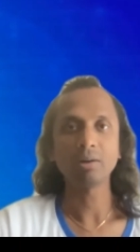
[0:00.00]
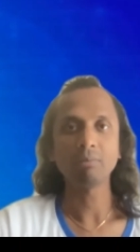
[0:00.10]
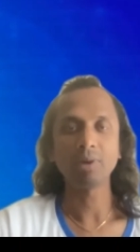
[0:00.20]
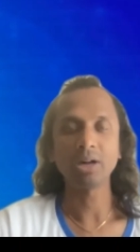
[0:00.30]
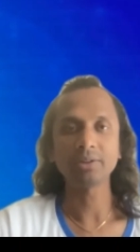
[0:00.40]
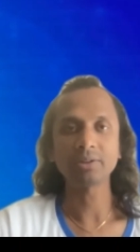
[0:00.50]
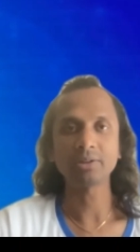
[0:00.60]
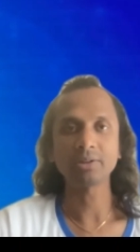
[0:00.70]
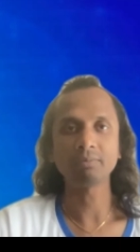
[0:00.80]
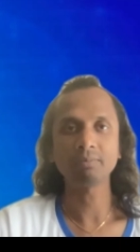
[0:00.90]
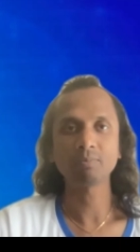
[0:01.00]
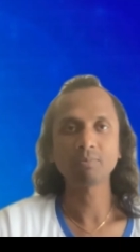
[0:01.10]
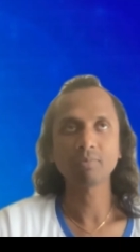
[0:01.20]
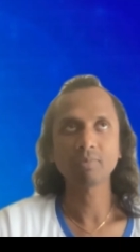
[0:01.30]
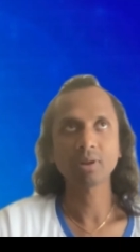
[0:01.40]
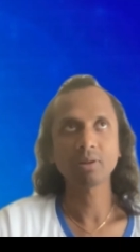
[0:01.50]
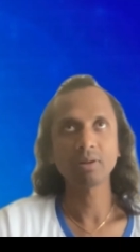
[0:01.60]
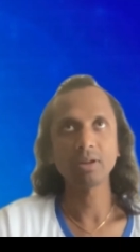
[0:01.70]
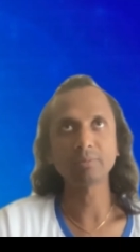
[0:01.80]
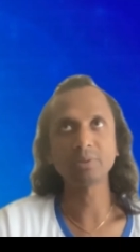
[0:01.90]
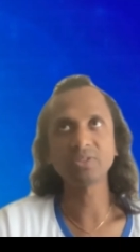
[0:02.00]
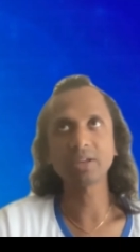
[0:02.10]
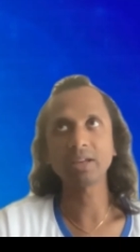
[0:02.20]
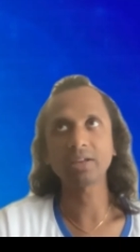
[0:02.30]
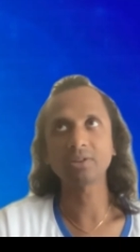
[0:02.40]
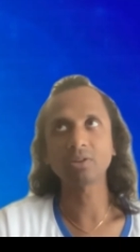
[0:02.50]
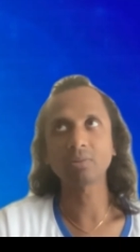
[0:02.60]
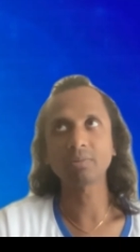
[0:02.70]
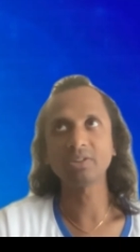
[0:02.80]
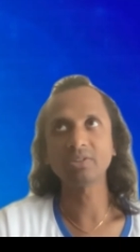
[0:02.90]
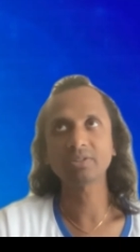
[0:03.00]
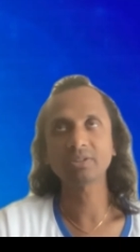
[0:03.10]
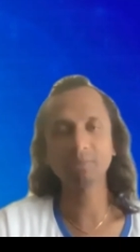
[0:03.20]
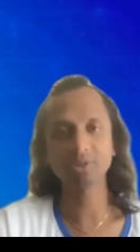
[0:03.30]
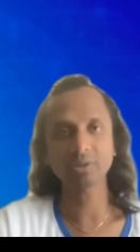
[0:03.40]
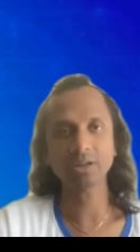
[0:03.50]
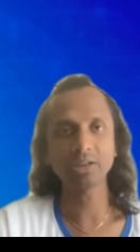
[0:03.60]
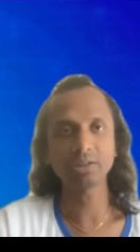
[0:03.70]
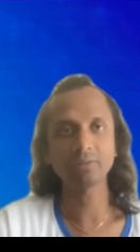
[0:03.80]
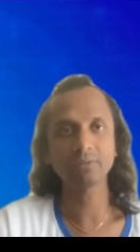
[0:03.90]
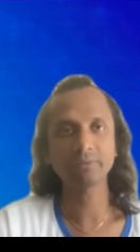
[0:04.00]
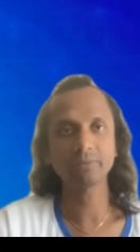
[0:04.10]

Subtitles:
But let me say, like, there will be some other kind of